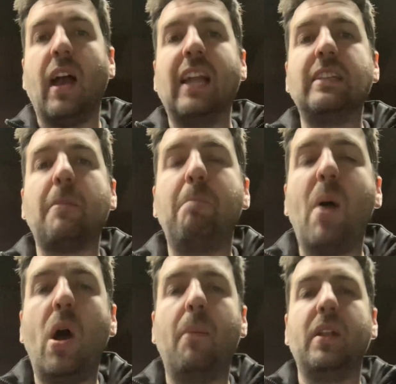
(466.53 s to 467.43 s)
and it's a
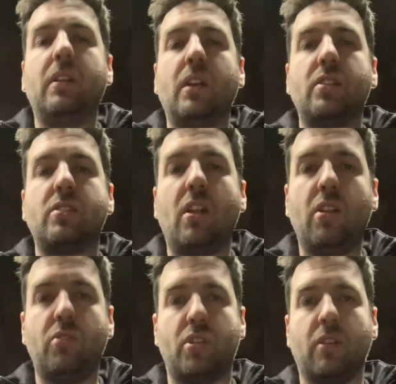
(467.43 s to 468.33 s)
permanent
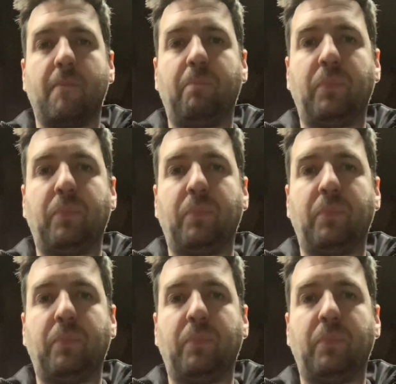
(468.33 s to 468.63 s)
solution.